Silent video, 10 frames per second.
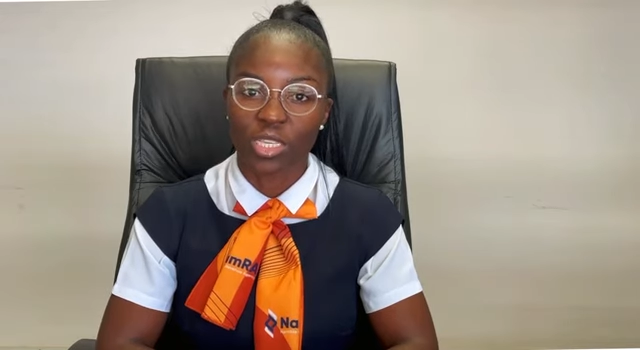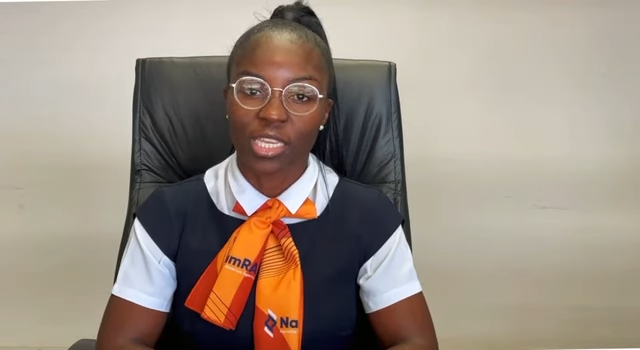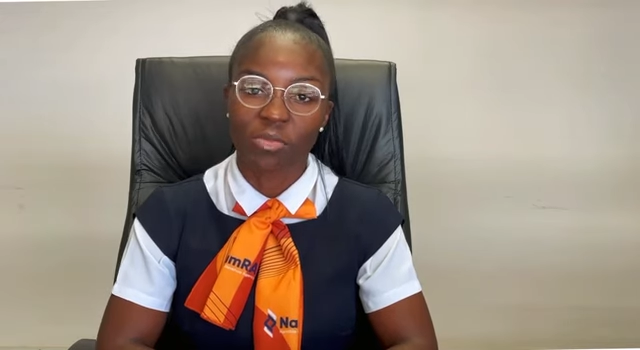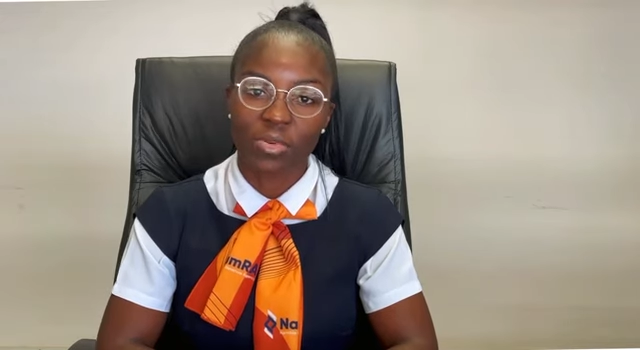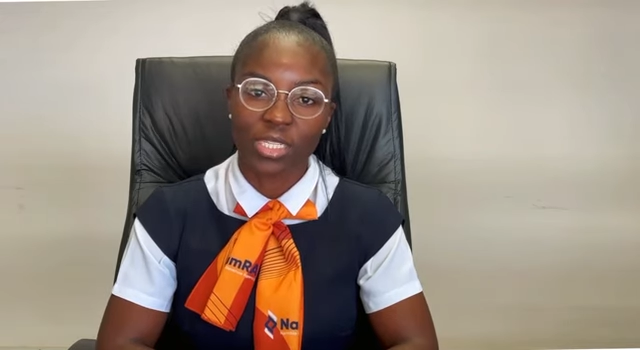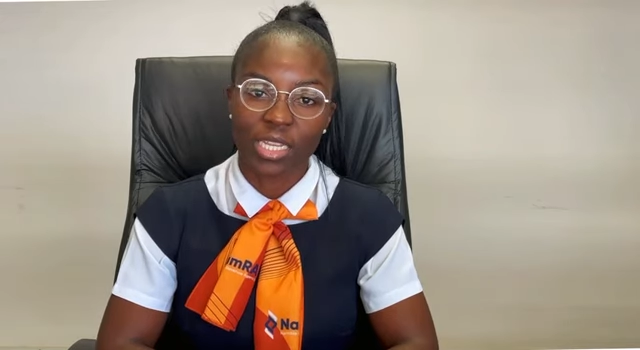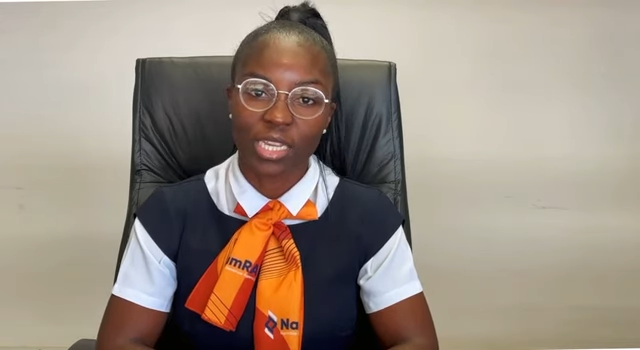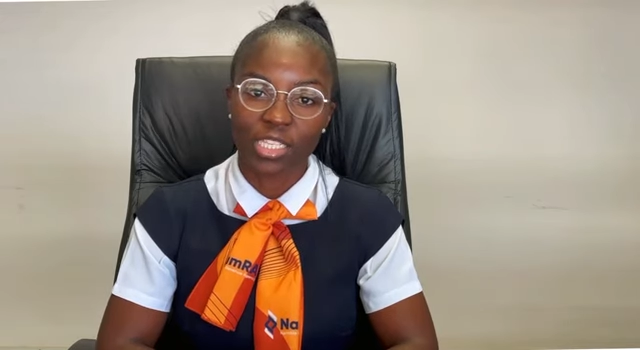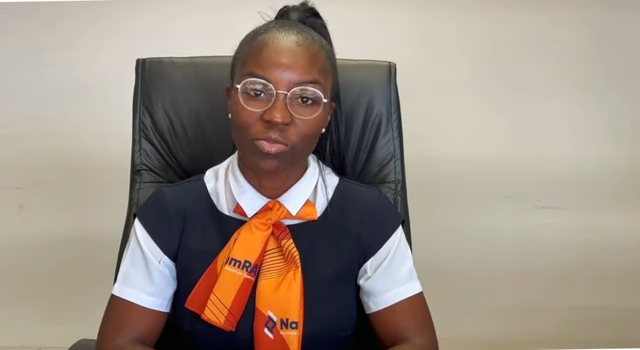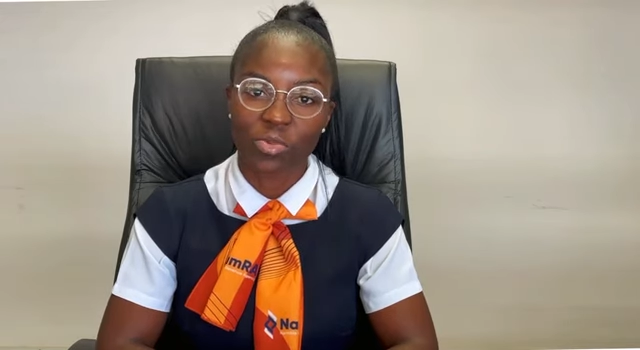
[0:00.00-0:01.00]
Import and
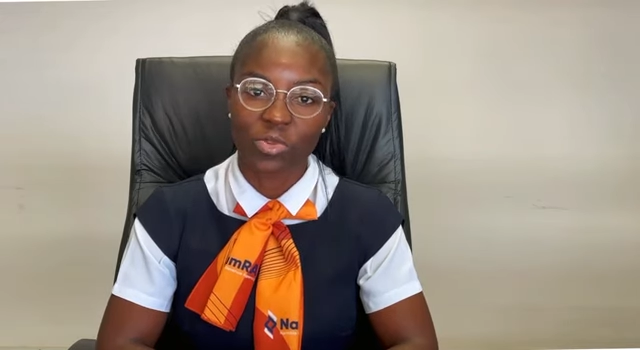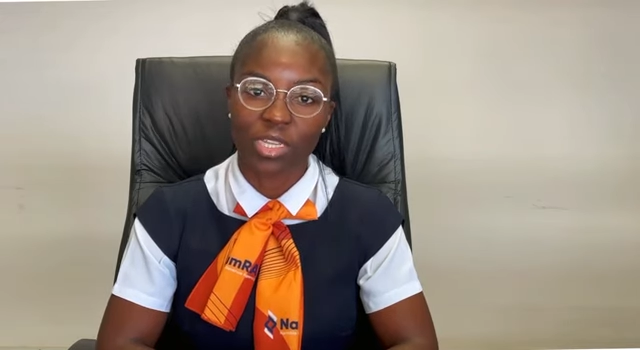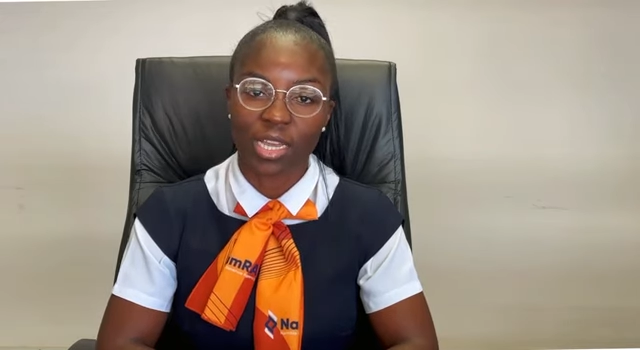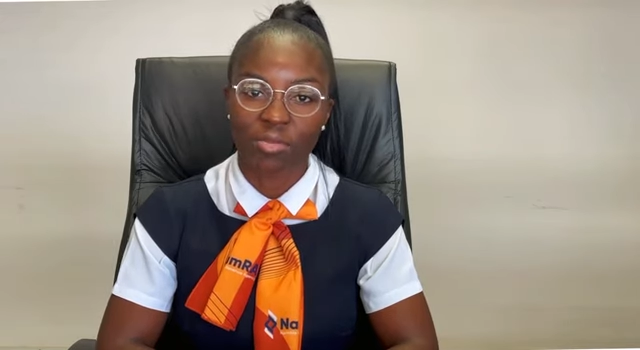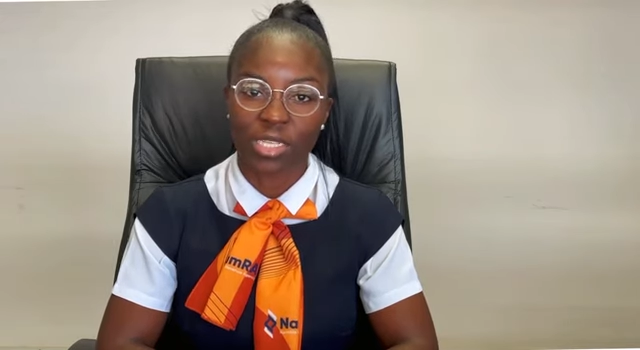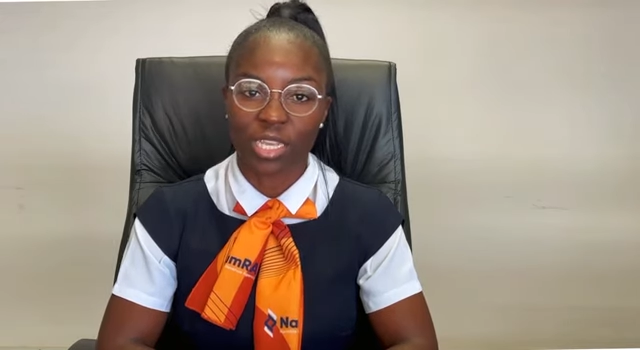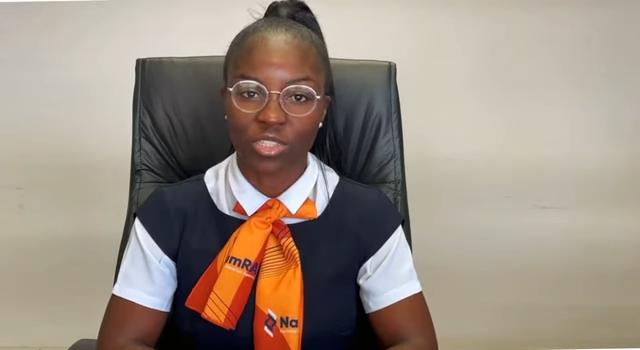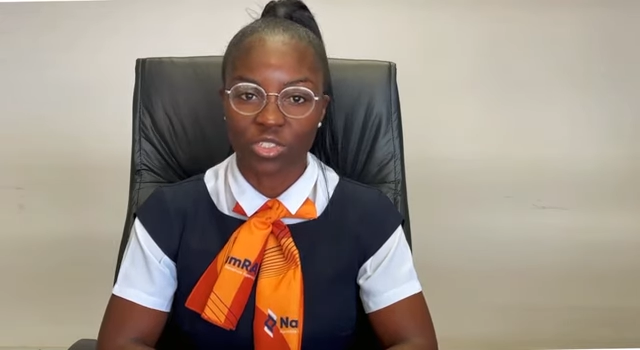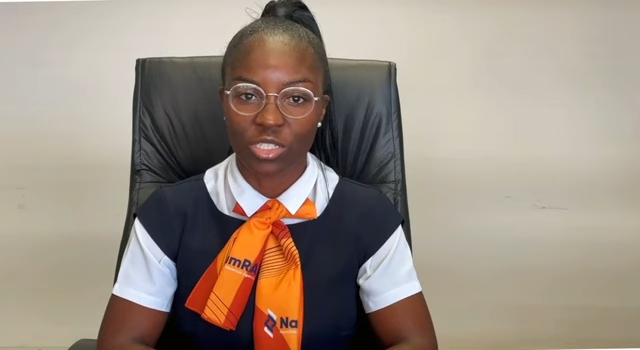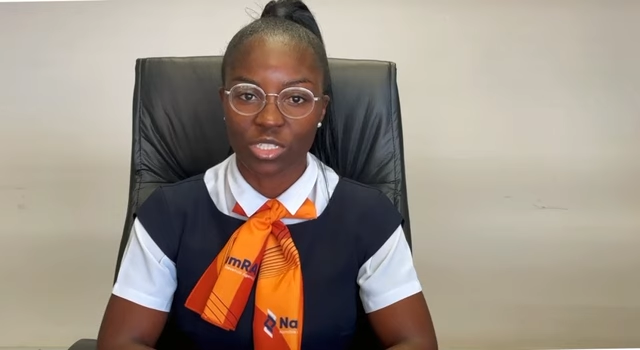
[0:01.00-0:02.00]
Export Application,